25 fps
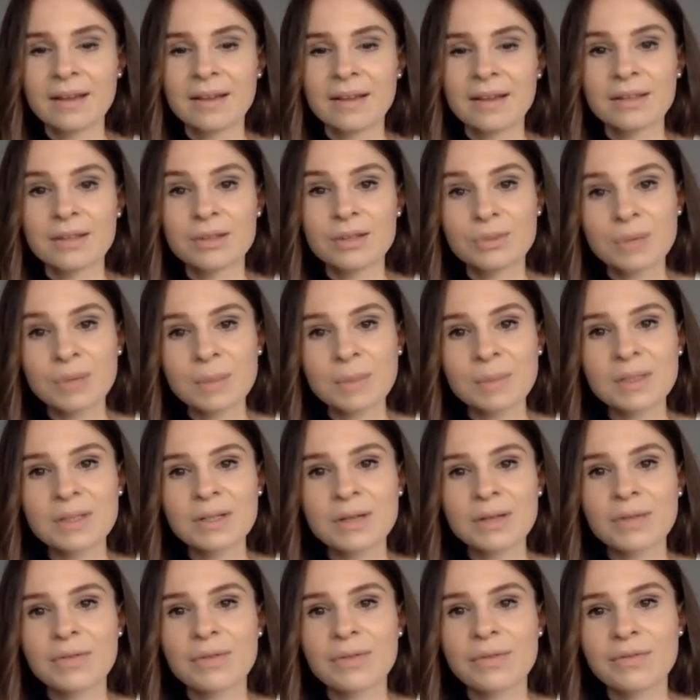The treatment
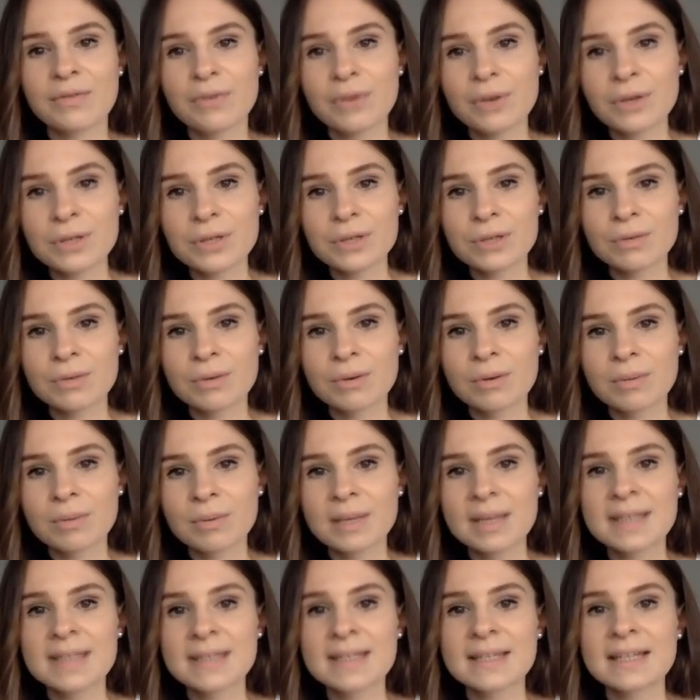of the first group
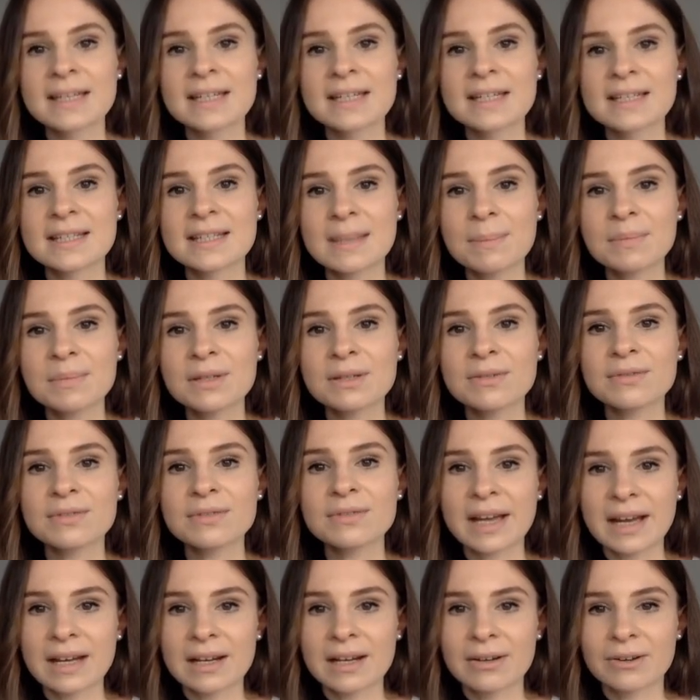is a deceptive
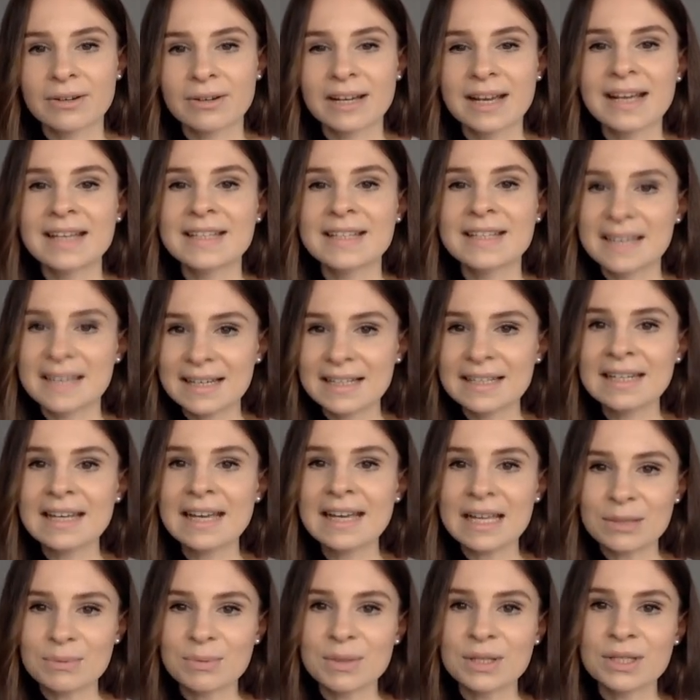dialogue exactly
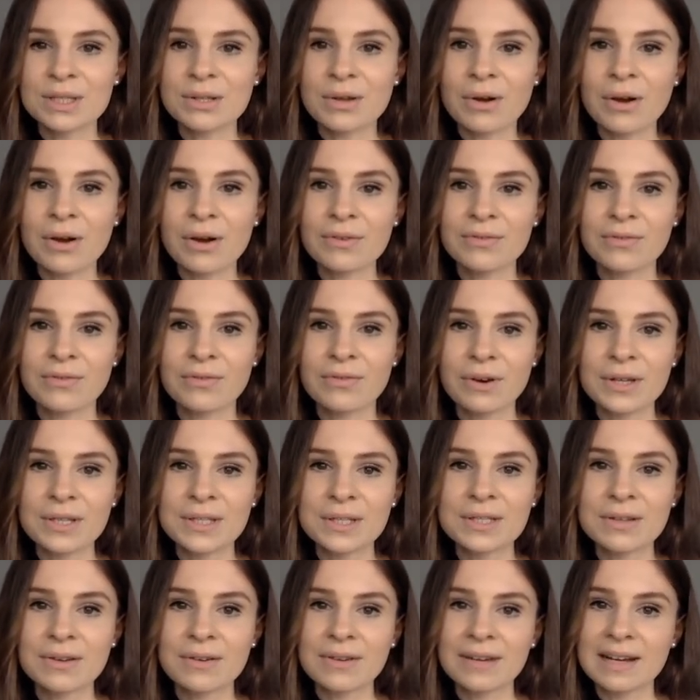as we saw it
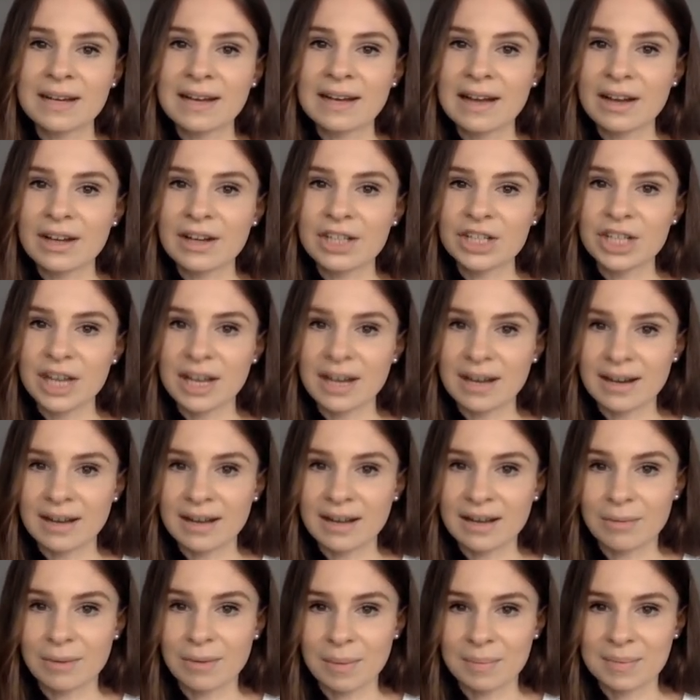first on a large
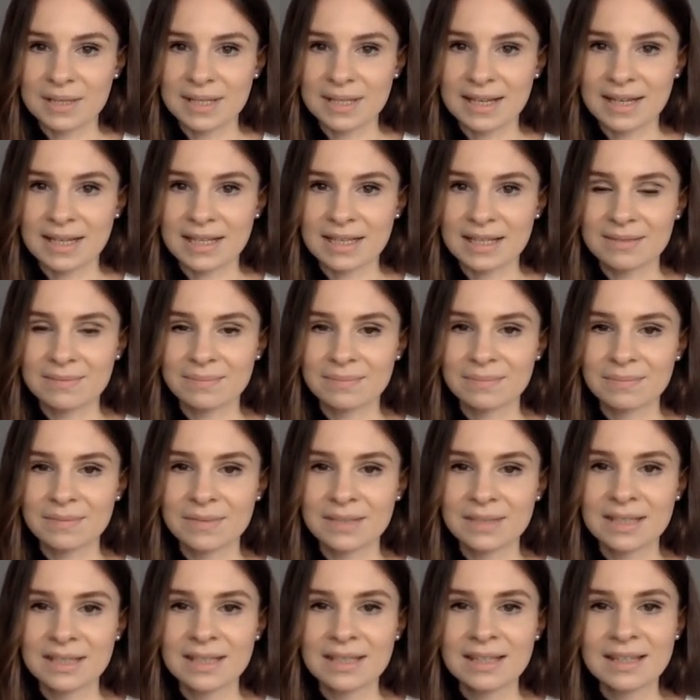airline website.
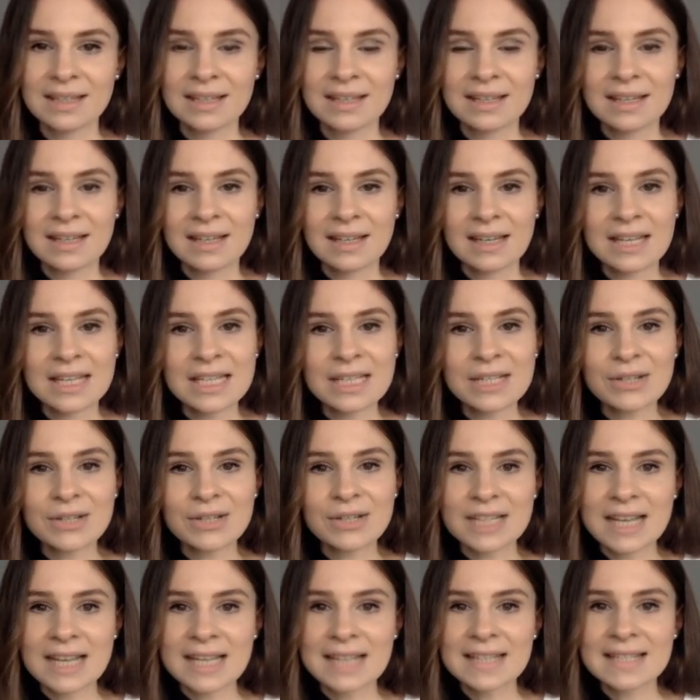It
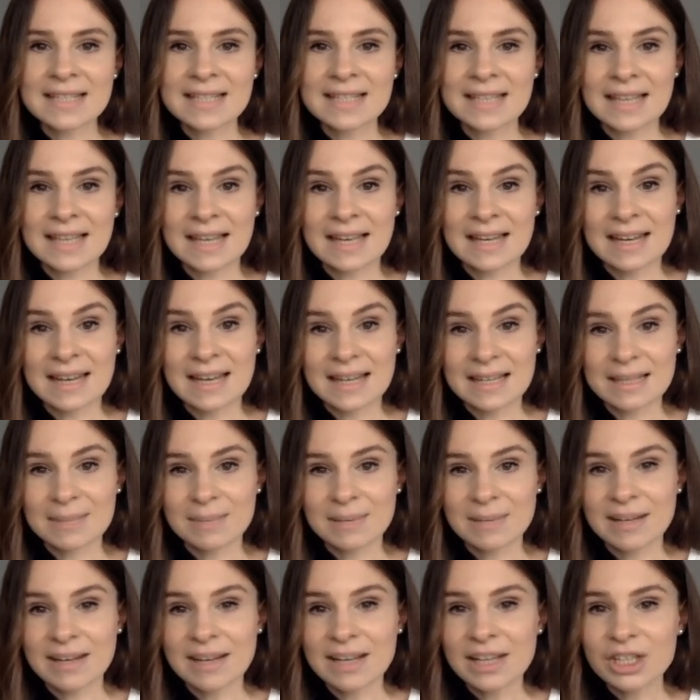contains an
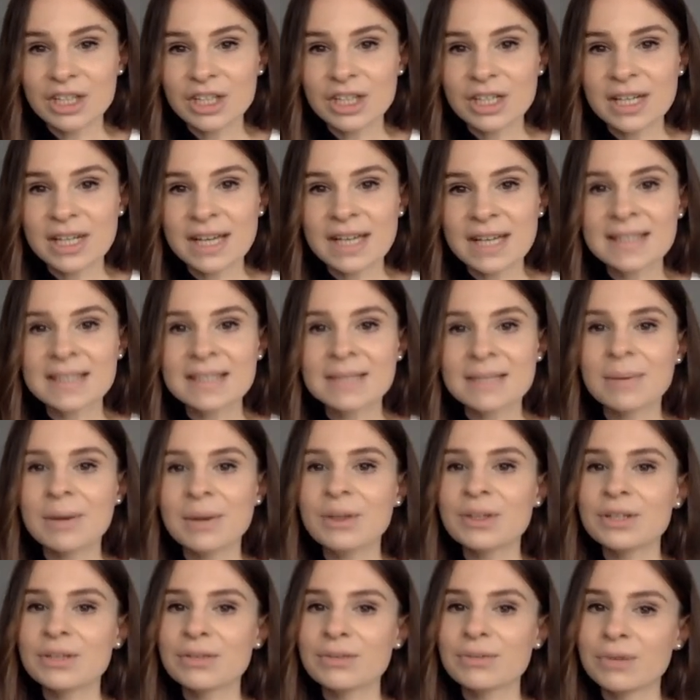explanation text
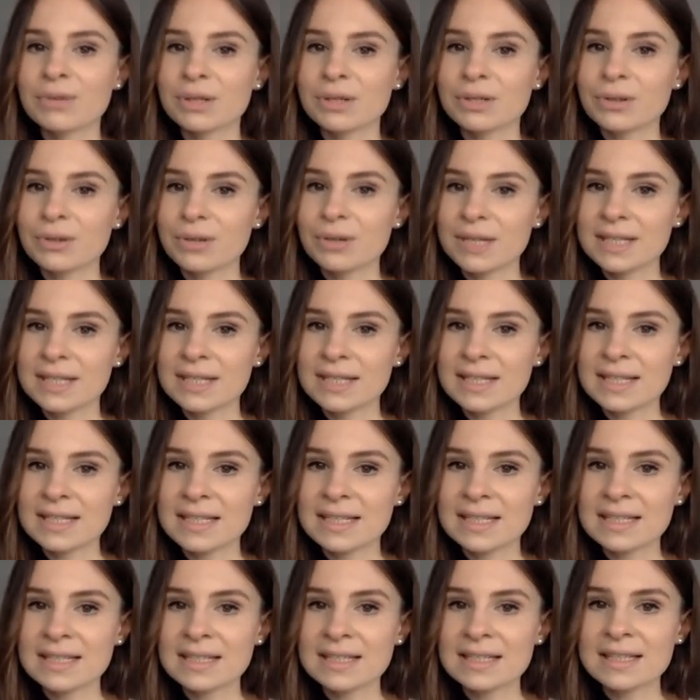about different cookie
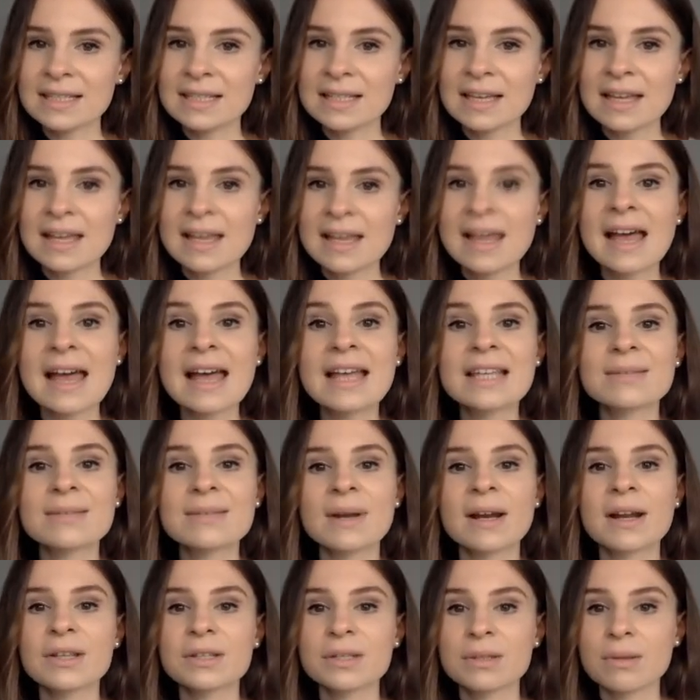settings, as
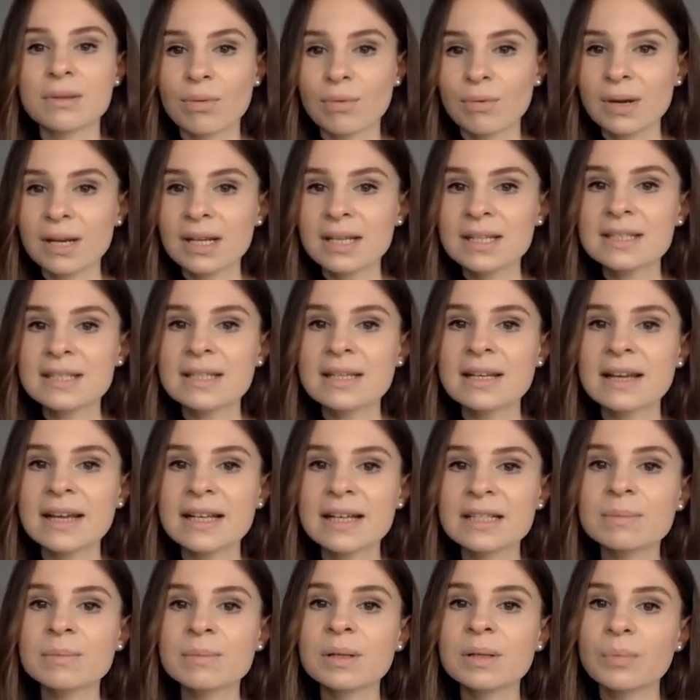well as 3
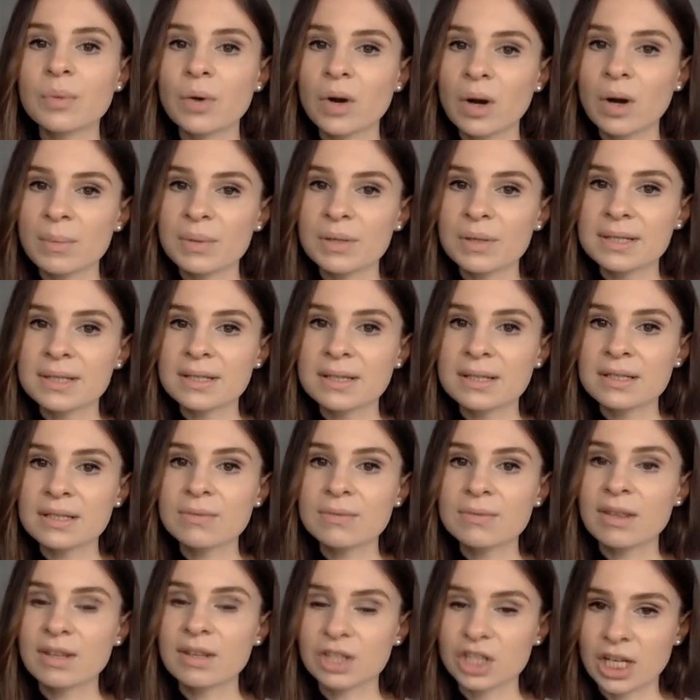selectable purposes
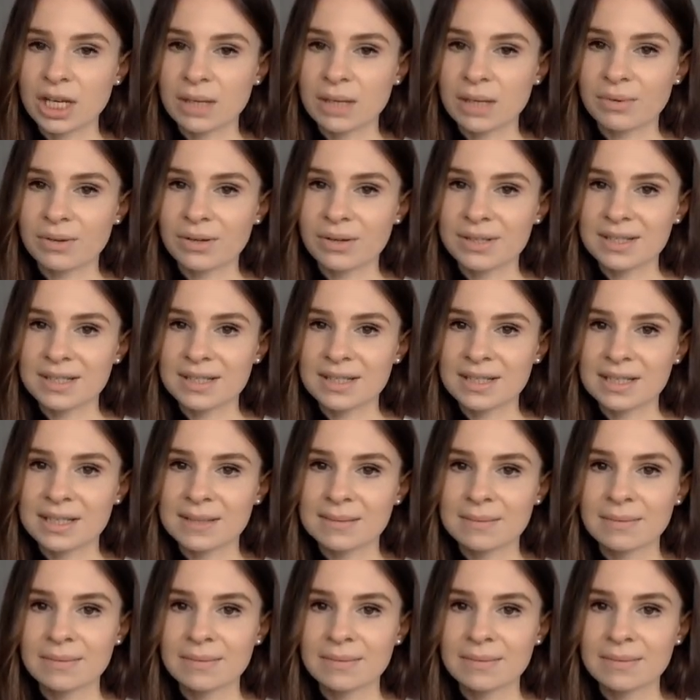with checkboxes.